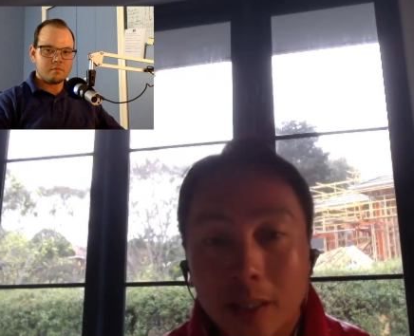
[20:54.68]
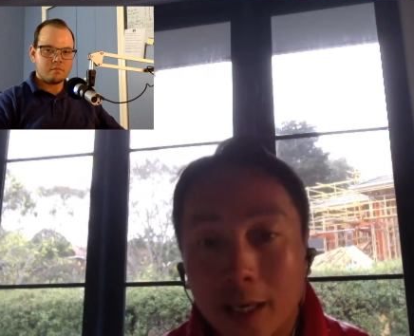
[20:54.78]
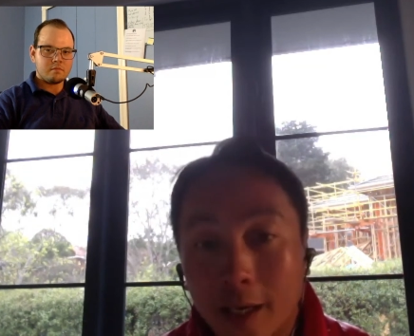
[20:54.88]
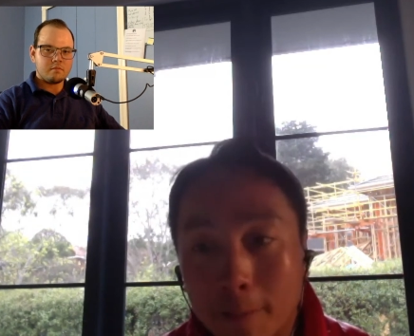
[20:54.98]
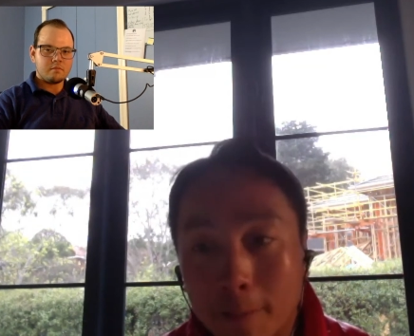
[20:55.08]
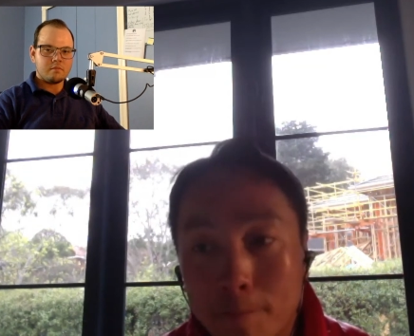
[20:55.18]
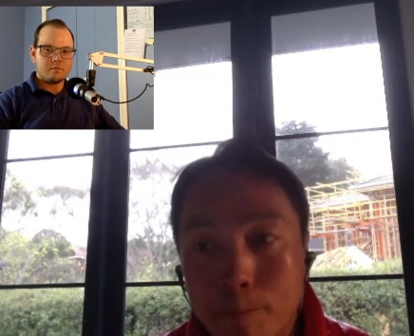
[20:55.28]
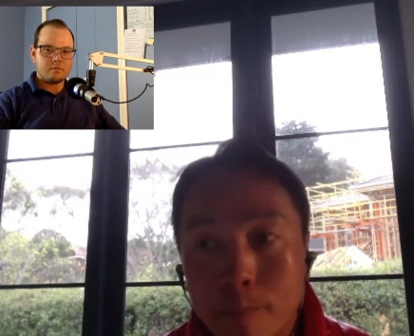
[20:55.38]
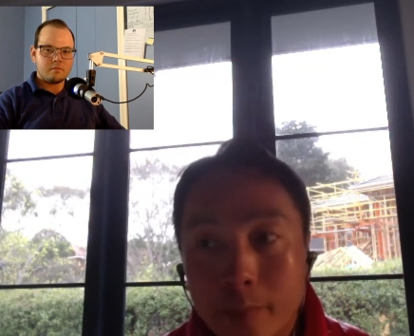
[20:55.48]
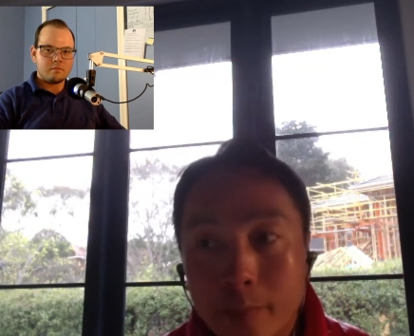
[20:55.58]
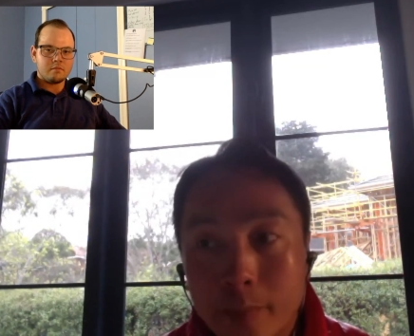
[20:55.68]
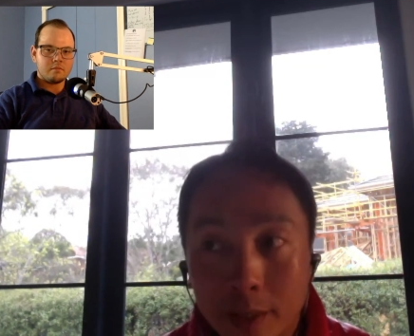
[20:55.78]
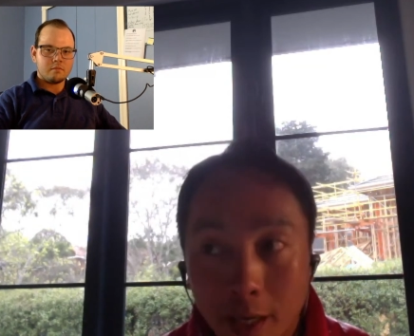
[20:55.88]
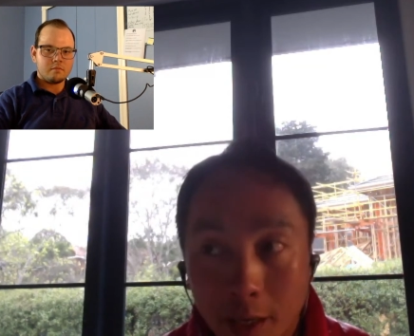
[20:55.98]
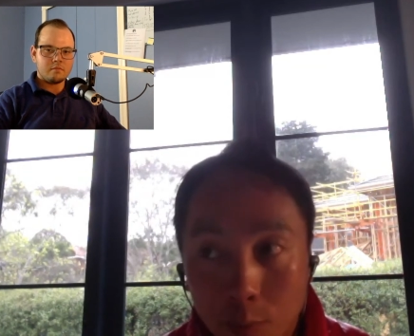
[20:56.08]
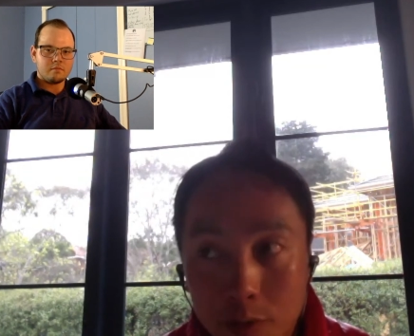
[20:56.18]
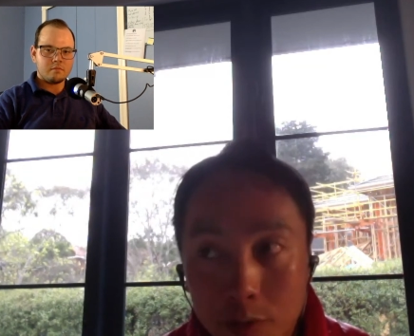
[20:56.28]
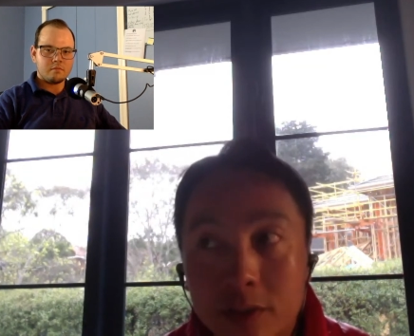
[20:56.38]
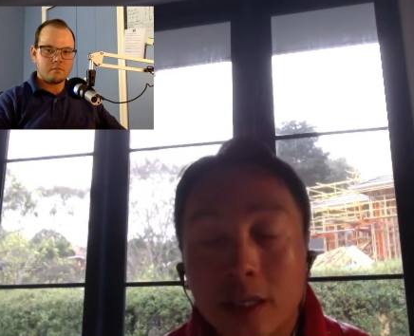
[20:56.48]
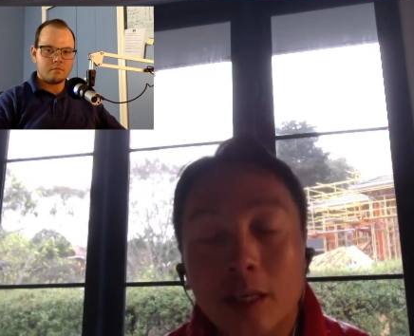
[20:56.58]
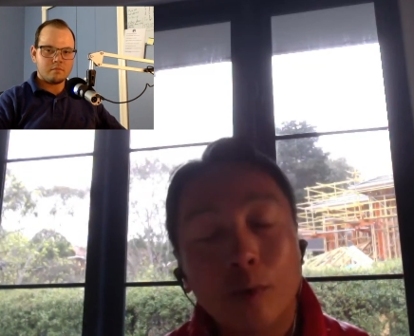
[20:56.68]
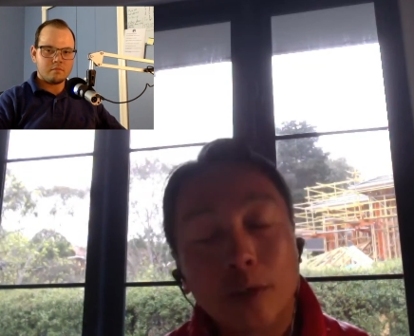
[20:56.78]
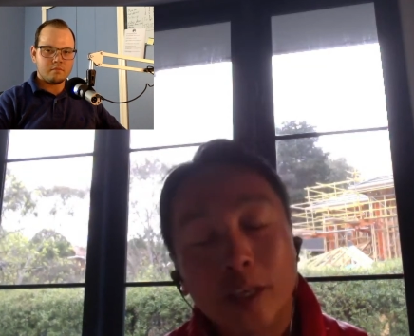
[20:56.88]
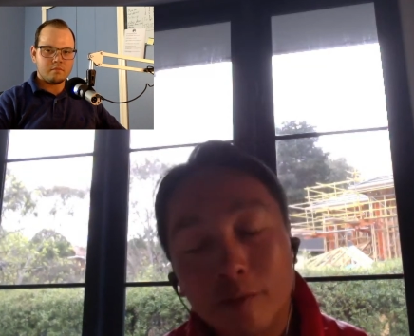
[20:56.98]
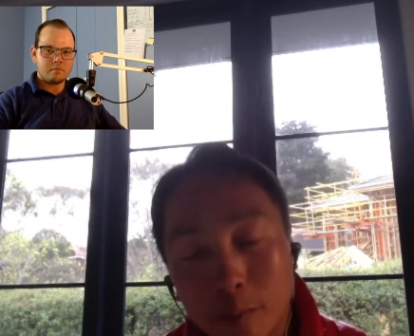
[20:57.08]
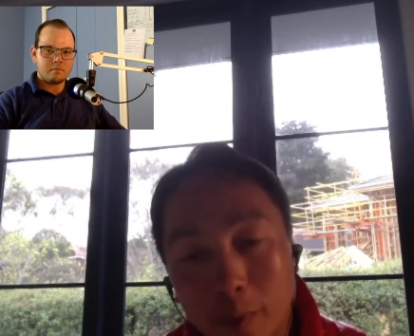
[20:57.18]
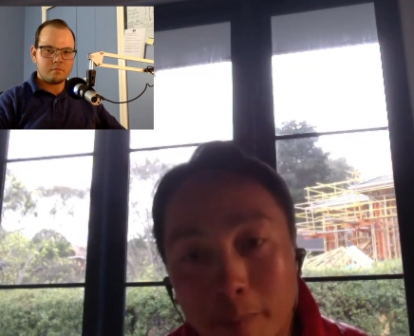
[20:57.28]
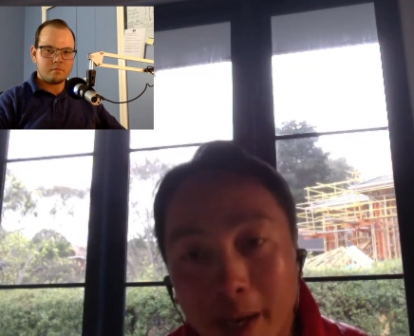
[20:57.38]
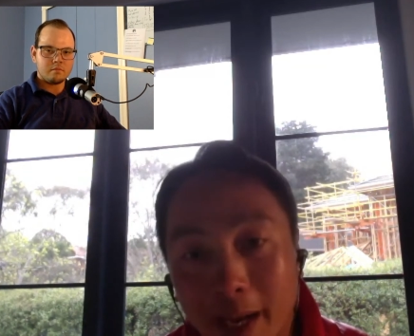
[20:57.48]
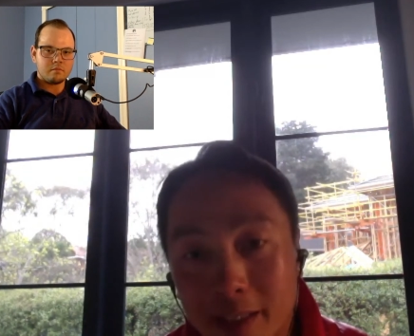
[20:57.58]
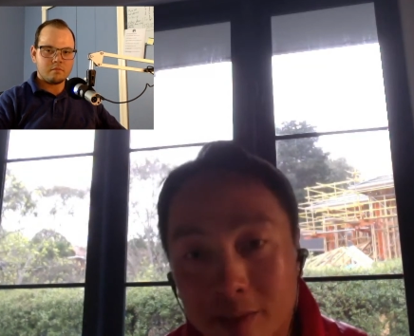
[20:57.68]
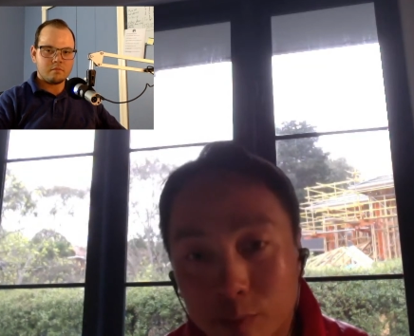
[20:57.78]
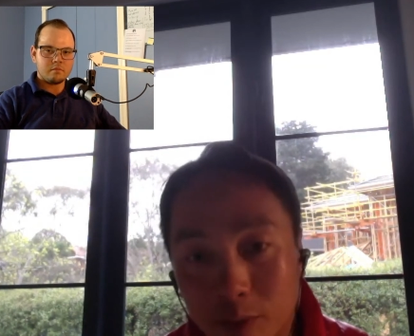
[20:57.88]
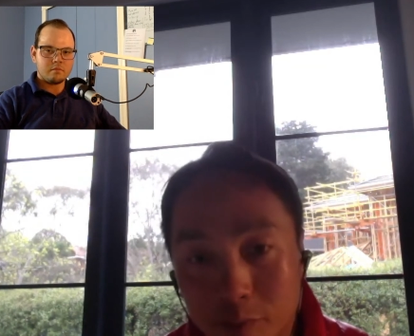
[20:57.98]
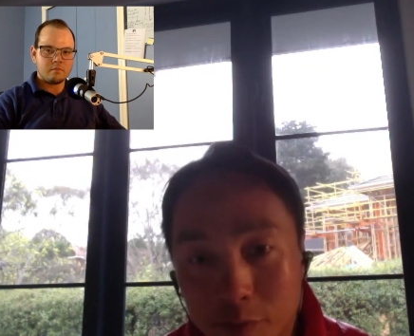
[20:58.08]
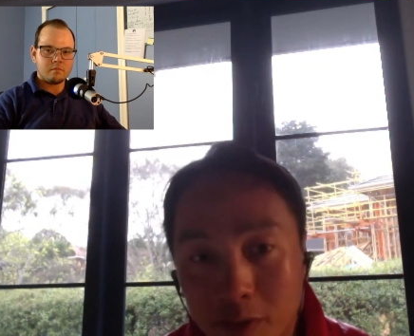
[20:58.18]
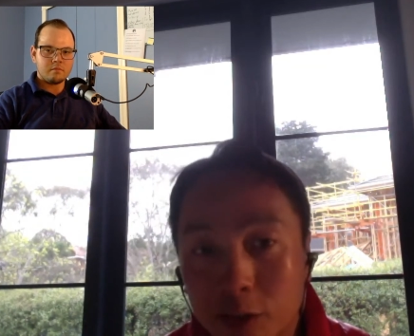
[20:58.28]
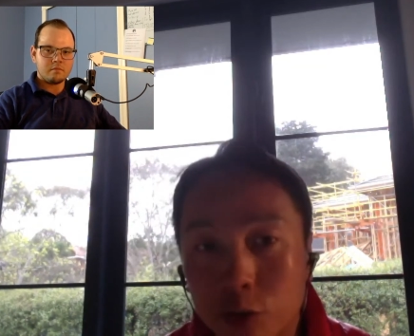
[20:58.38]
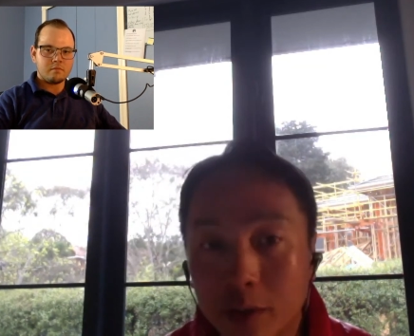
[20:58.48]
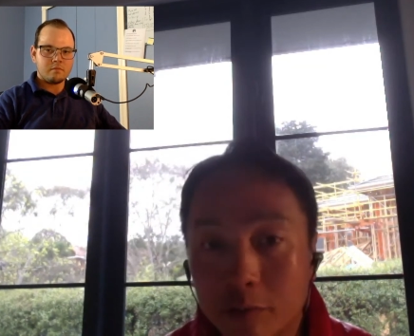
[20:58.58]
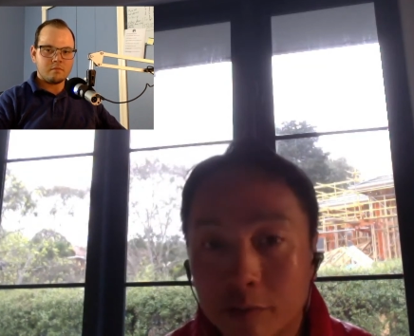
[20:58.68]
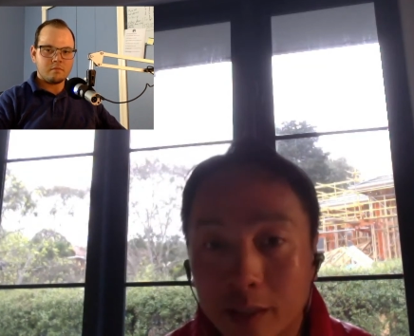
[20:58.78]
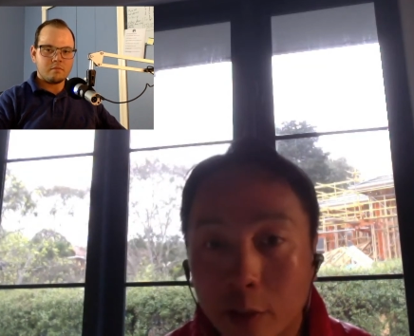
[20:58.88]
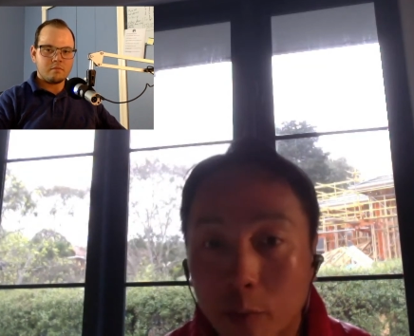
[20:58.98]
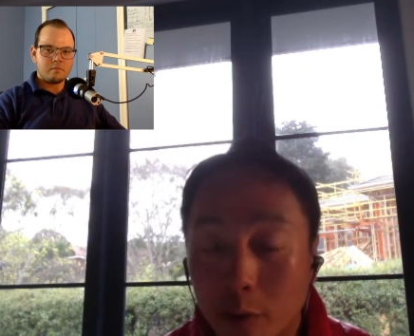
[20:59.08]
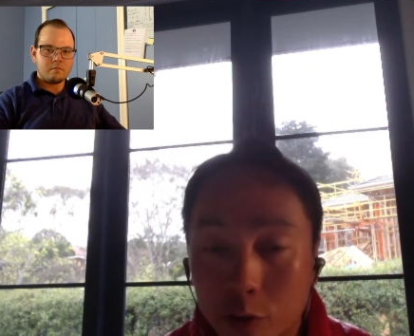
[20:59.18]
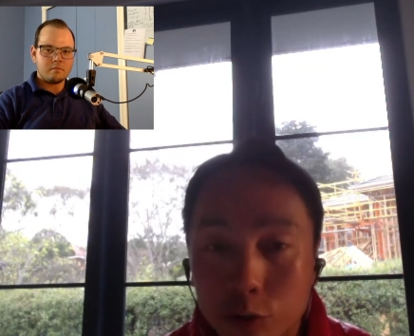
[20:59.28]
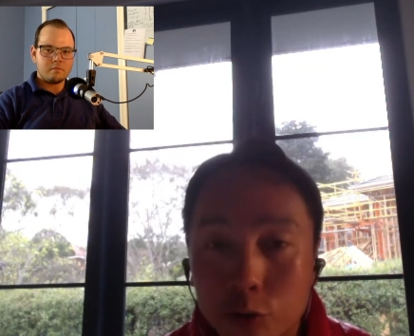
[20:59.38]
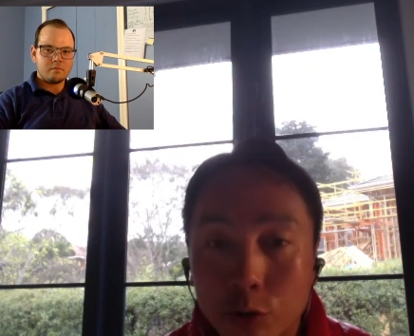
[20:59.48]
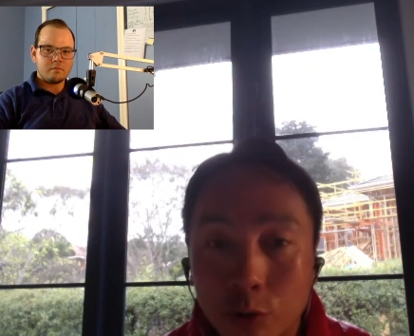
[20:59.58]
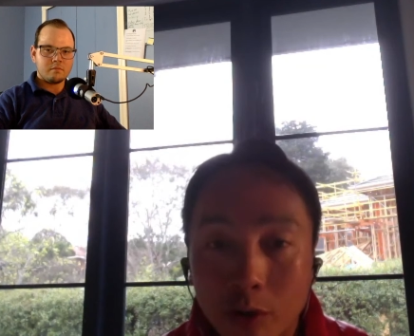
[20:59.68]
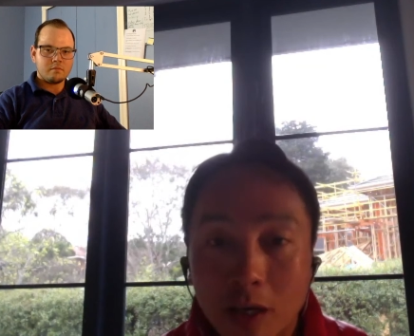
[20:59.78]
Speaker 1: Um, when I was uh, working for big banks with the luxury of uh, going onshore,